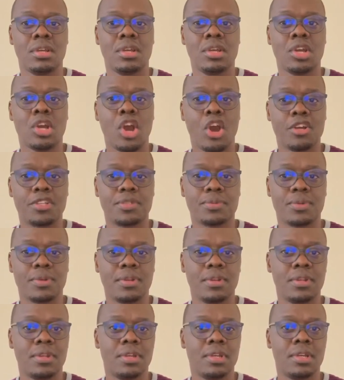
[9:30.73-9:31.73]
hospital,
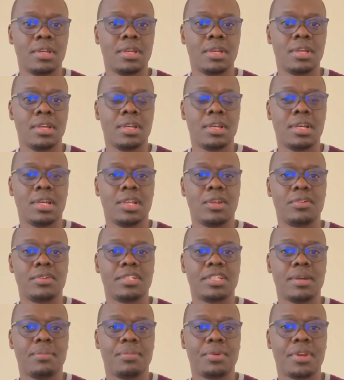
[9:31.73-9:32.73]

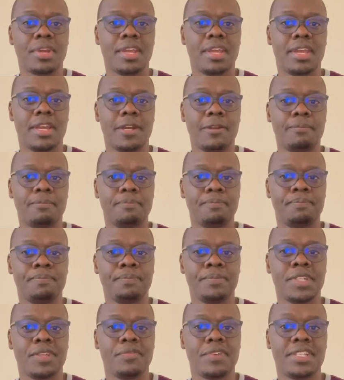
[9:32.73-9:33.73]
long-term care
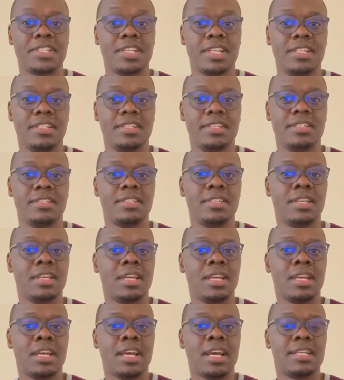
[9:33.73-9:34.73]
facilities,
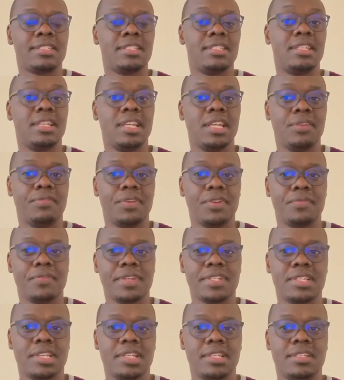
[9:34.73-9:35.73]
assisted living
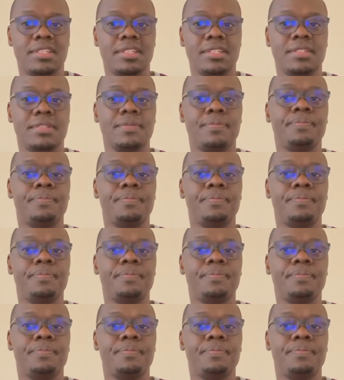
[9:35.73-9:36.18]
facilities,